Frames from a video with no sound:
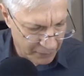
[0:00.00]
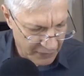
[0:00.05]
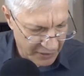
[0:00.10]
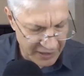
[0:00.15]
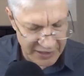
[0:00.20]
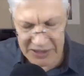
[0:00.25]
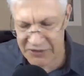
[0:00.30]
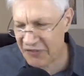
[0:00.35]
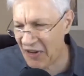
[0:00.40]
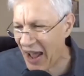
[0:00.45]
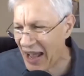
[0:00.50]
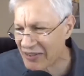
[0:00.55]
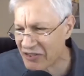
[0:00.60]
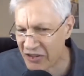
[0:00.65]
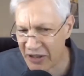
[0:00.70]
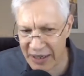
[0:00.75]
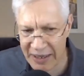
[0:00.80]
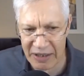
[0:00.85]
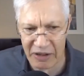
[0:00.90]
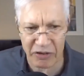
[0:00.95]
it's
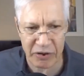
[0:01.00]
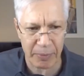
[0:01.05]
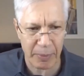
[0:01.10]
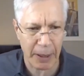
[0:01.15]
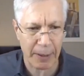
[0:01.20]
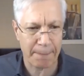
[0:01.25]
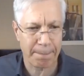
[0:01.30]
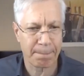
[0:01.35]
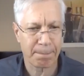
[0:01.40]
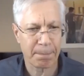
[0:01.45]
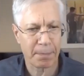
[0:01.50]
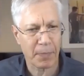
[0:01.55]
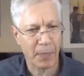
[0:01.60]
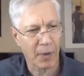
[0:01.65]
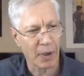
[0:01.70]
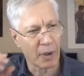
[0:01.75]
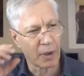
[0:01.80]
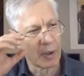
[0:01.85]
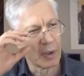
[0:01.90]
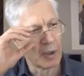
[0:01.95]
fascinating to me
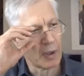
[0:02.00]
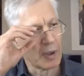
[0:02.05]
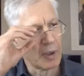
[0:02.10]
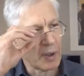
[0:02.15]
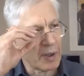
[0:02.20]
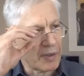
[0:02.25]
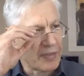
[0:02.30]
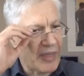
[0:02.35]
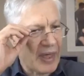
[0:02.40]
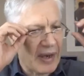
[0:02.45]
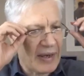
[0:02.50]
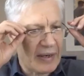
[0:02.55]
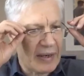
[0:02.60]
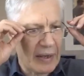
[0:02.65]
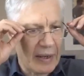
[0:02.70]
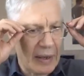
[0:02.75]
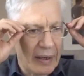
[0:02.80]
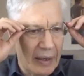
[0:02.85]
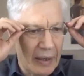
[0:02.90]
that